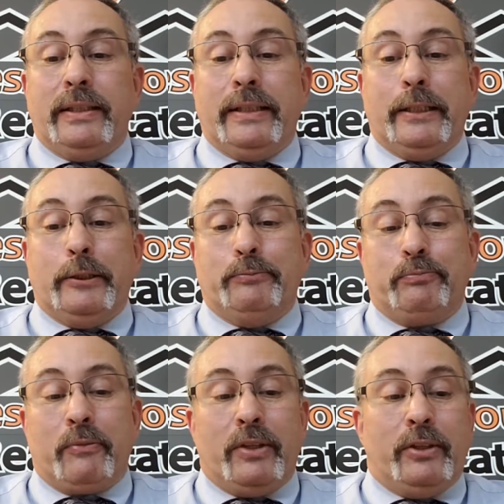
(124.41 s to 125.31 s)

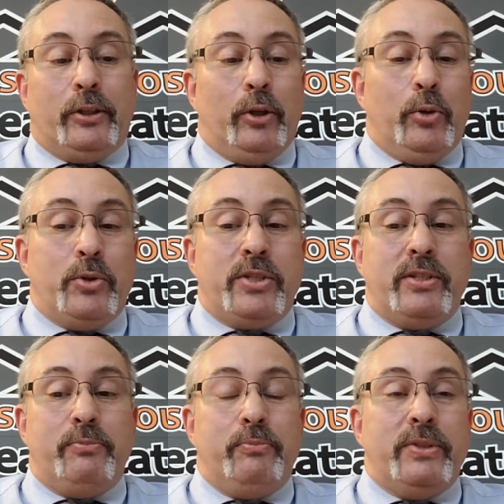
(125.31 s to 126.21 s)
The
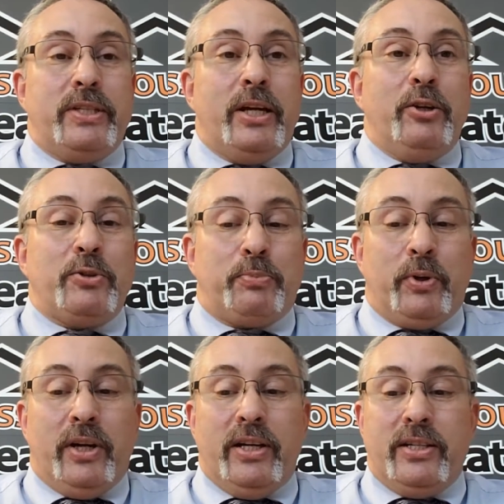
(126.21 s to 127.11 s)
closed sales
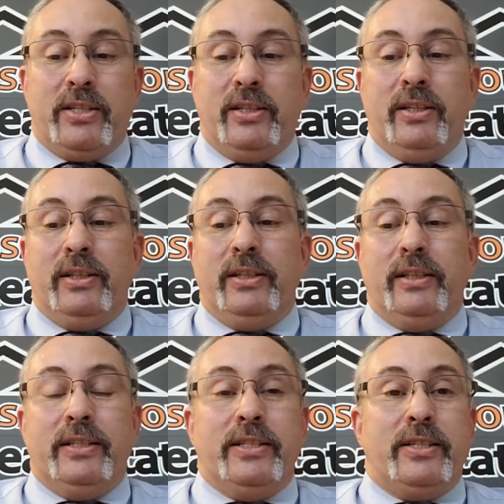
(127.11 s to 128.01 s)
price
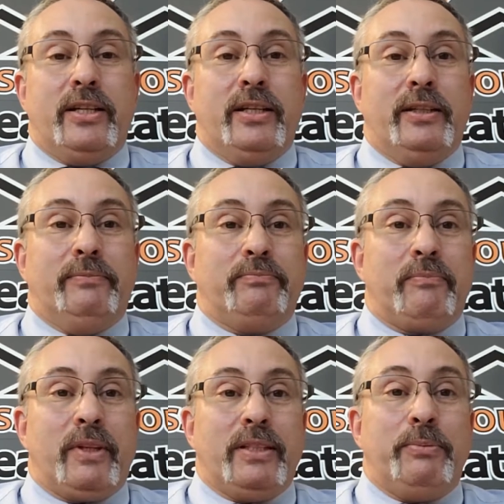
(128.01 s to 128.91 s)
is
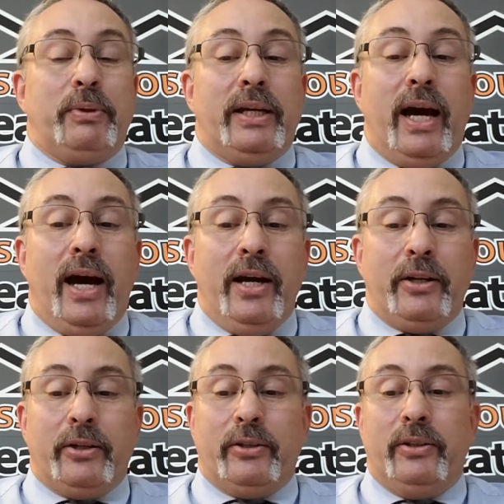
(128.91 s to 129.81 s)
typically
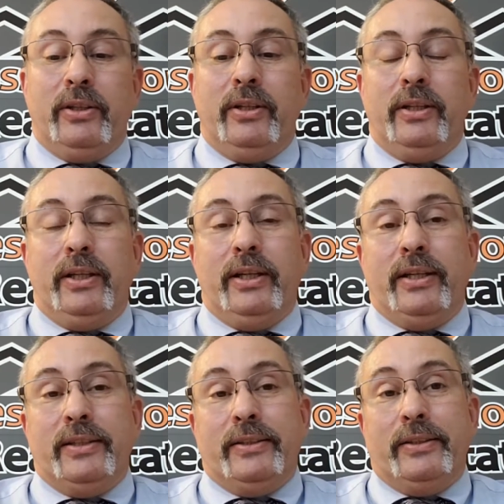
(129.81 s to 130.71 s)
higher,
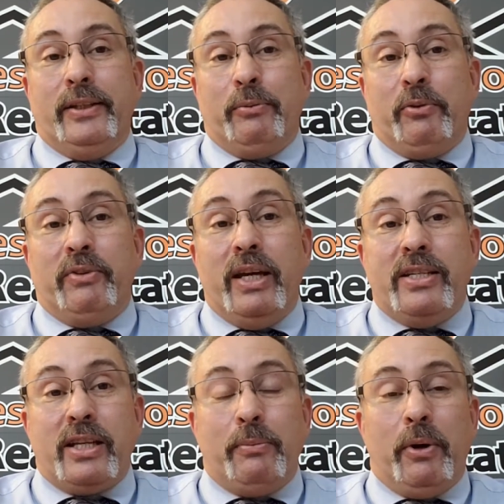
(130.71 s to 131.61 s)
and the number of
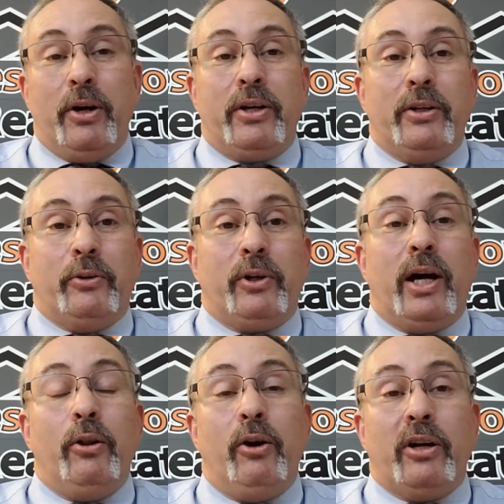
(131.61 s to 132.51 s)
days on the market or
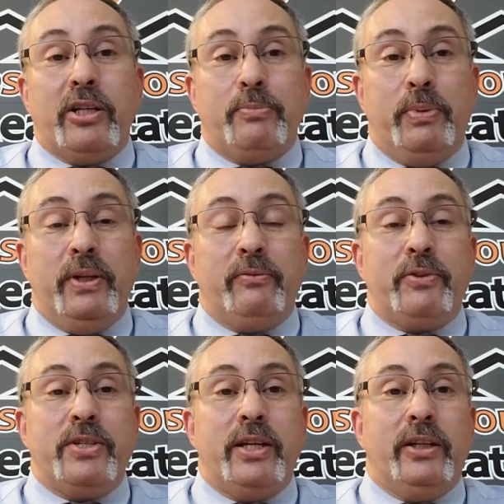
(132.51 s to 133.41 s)
how long it's been
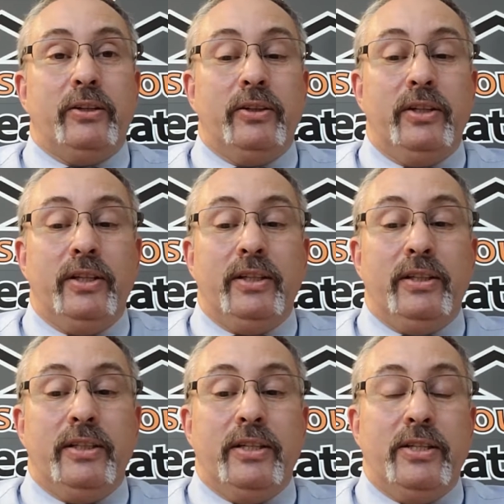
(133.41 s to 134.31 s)
for sale
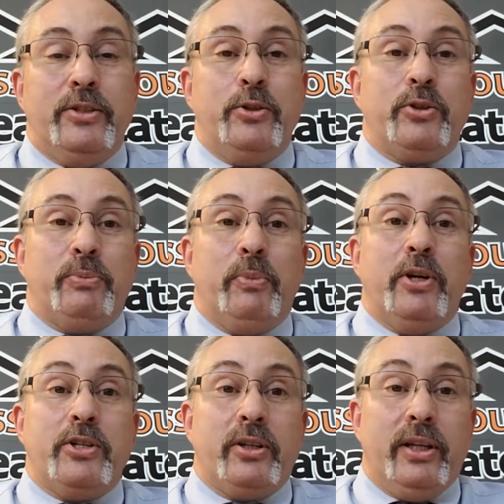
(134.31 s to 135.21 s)
is usually
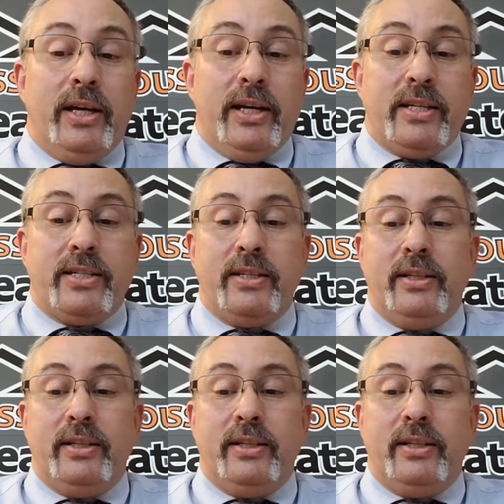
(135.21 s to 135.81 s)
much less.